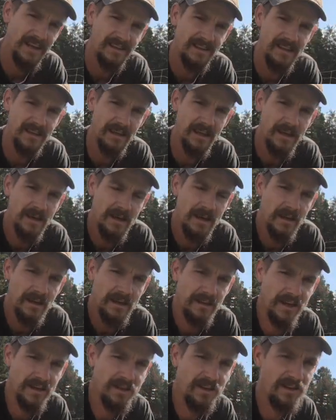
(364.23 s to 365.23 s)
I think
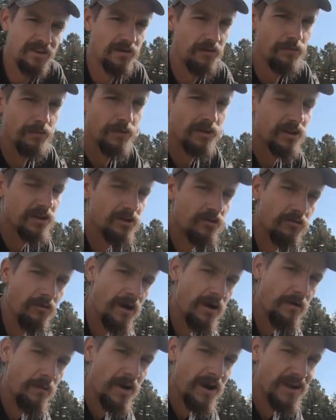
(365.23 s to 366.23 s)
that's just a really
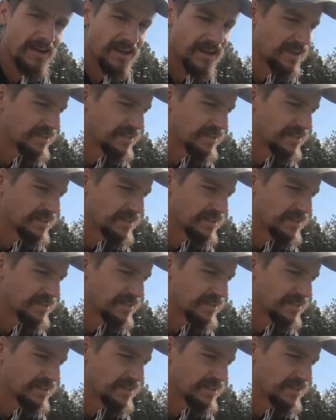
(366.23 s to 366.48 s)
great way to